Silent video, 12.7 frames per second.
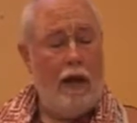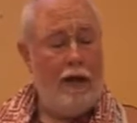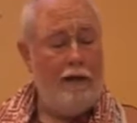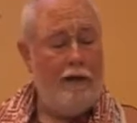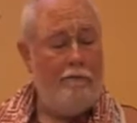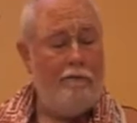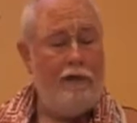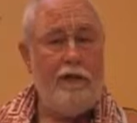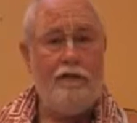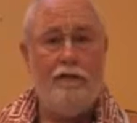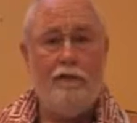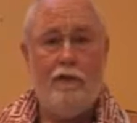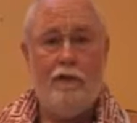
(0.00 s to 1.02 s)
And of
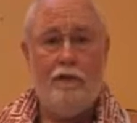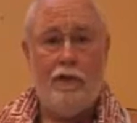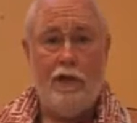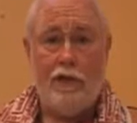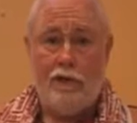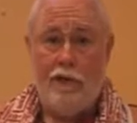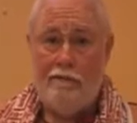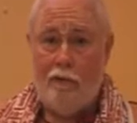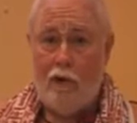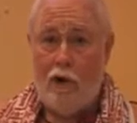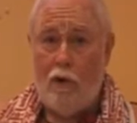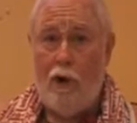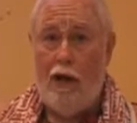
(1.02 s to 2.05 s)
these
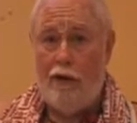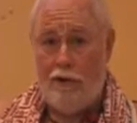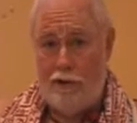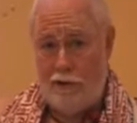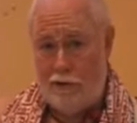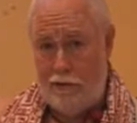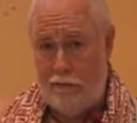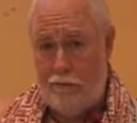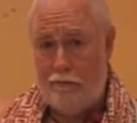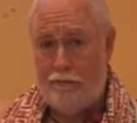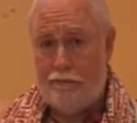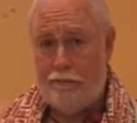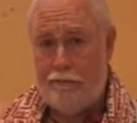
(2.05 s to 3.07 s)
64 qualities,
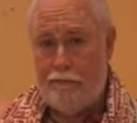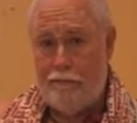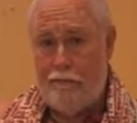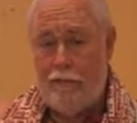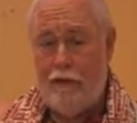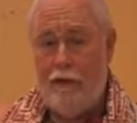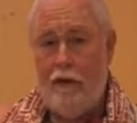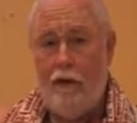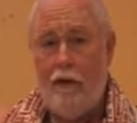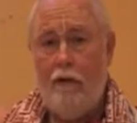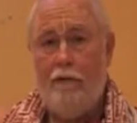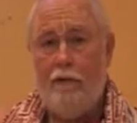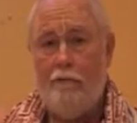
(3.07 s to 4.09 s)

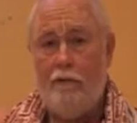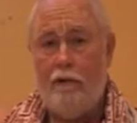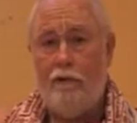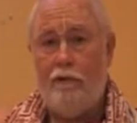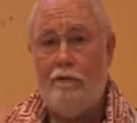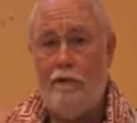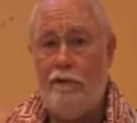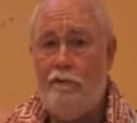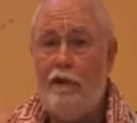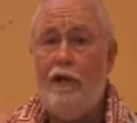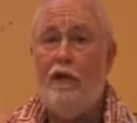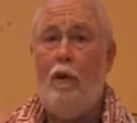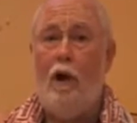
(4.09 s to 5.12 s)
the first
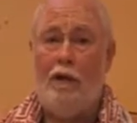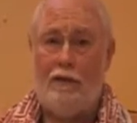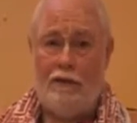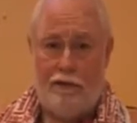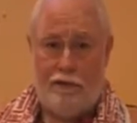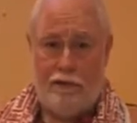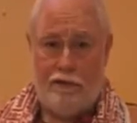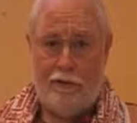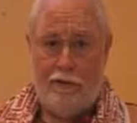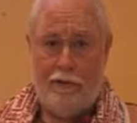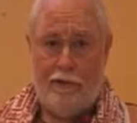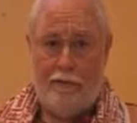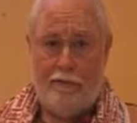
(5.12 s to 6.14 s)
50 qualities,
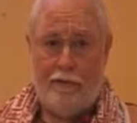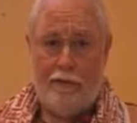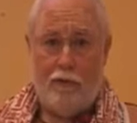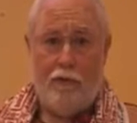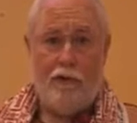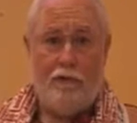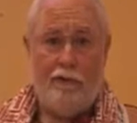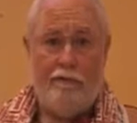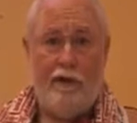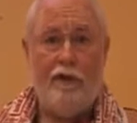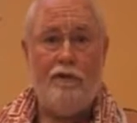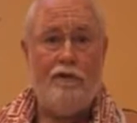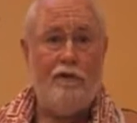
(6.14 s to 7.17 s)
which we
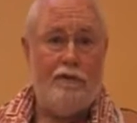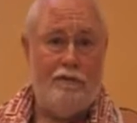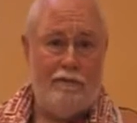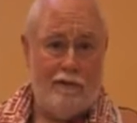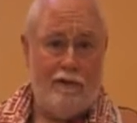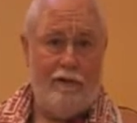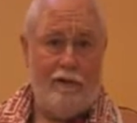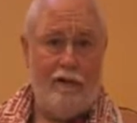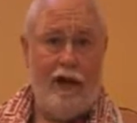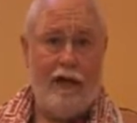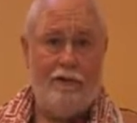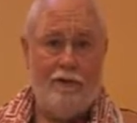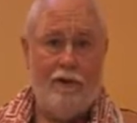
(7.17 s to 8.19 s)
finished in
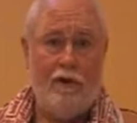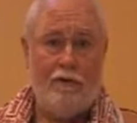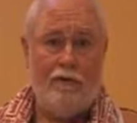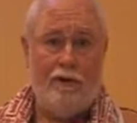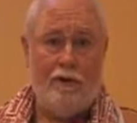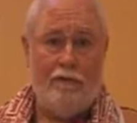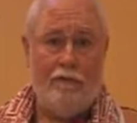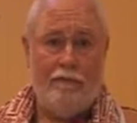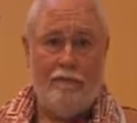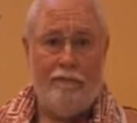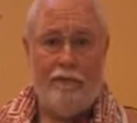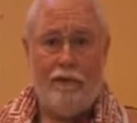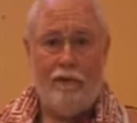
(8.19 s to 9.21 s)
the last Darshan
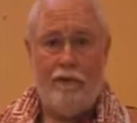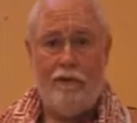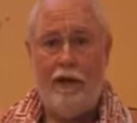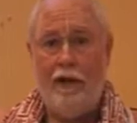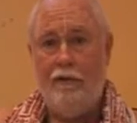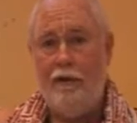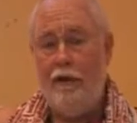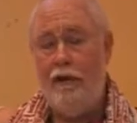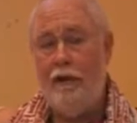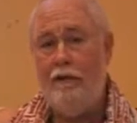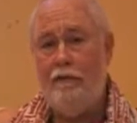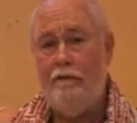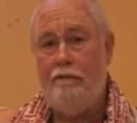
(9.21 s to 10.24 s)
on Saturday
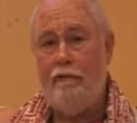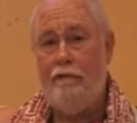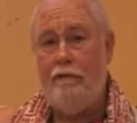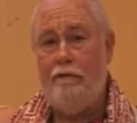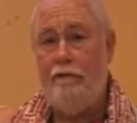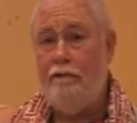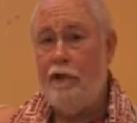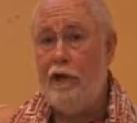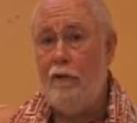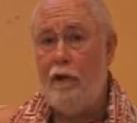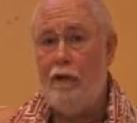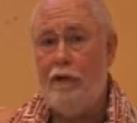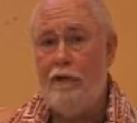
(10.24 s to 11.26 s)
night, the first 50
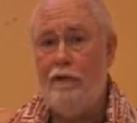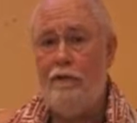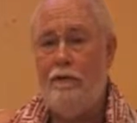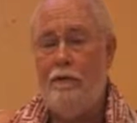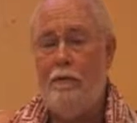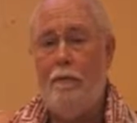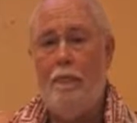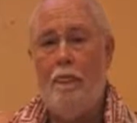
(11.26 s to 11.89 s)
qualities,